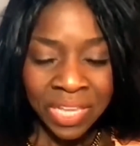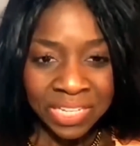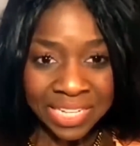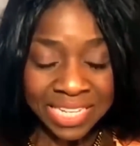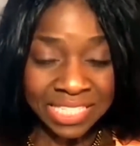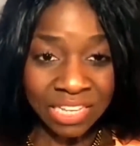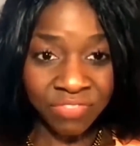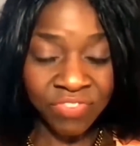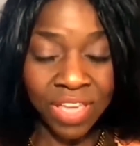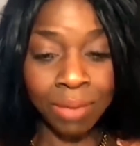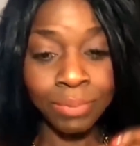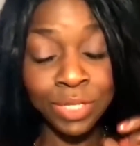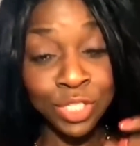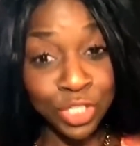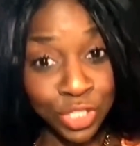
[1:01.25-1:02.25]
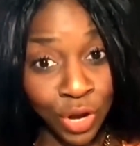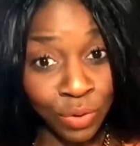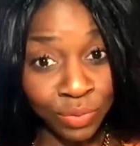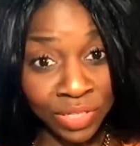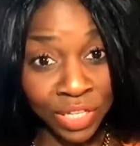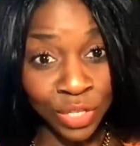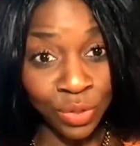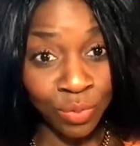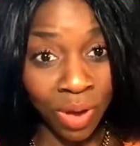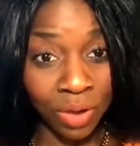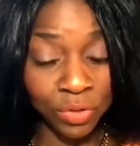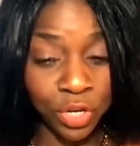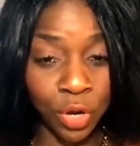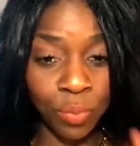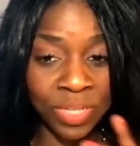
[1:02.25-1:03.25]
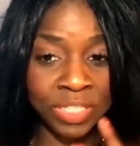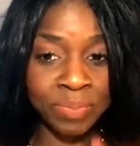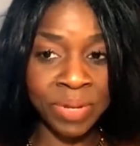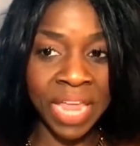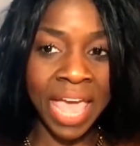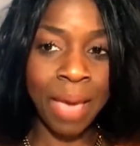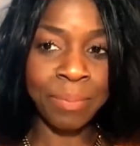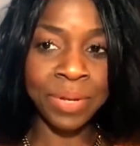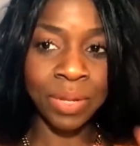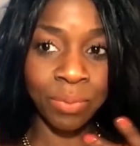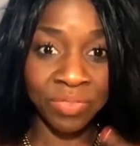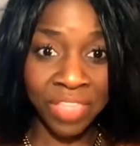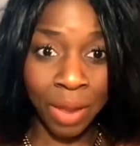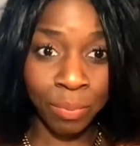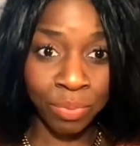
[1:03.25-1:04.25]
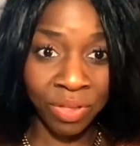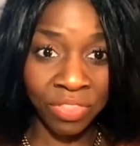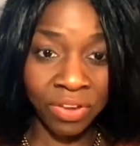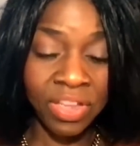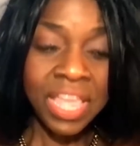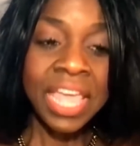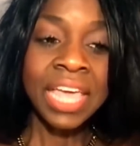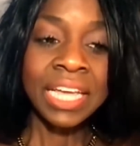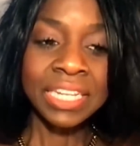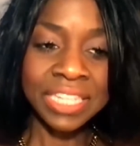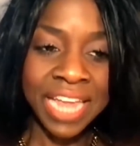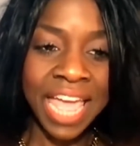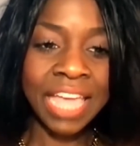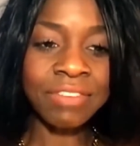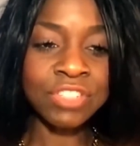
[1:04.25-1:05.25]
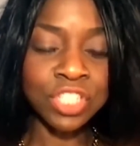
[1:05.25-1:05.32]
Listen, family, certainly you all know what's been happening with our brother Dave